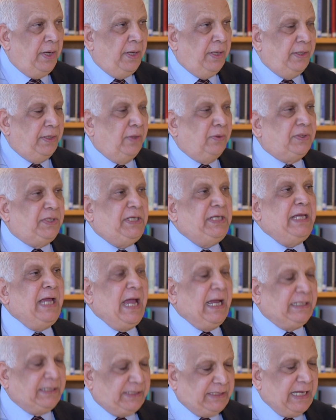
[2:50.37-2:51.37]
No, key
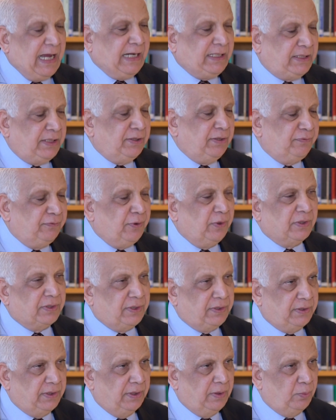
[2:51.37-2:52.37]
actors, of
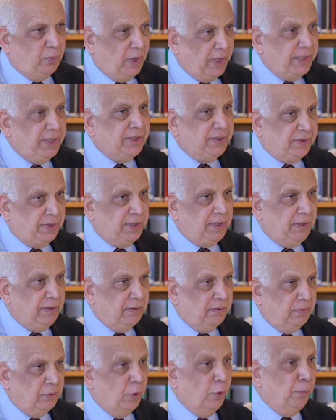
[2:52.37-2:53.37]
course, one is the
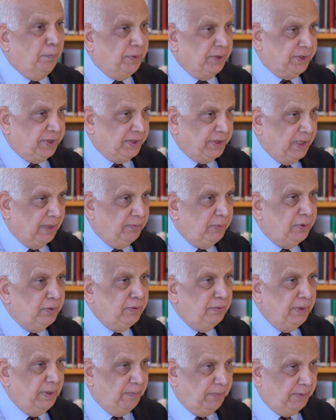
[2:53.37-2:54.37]

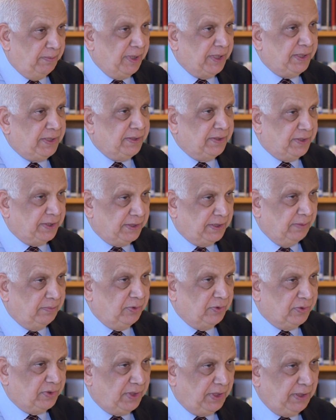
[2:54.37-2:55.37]
OPCW, implementing
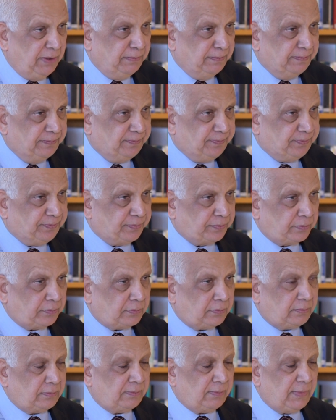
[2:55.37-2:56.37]
CWC.
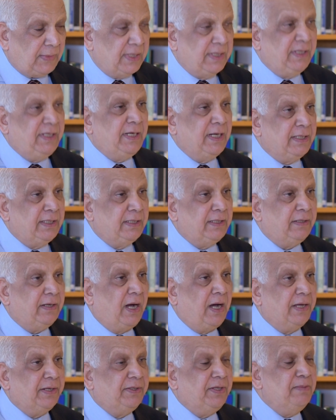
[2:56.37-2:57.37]
The other
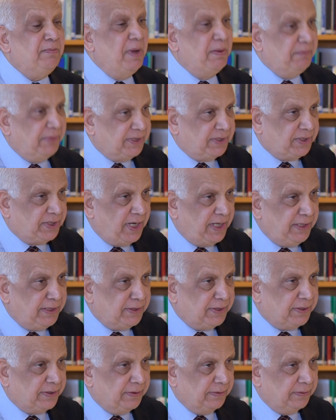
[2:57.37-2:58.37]
are the member
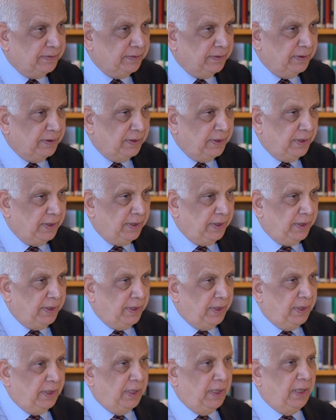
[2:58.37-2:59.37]
states
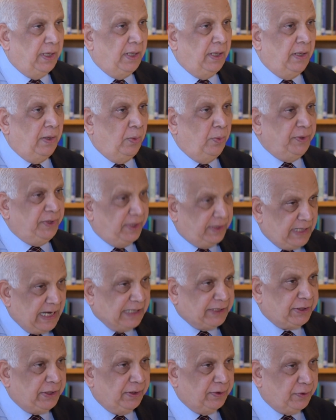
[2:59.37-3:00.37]
with the
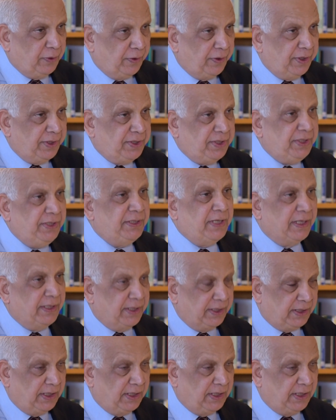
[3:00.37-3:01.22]
national authorities and the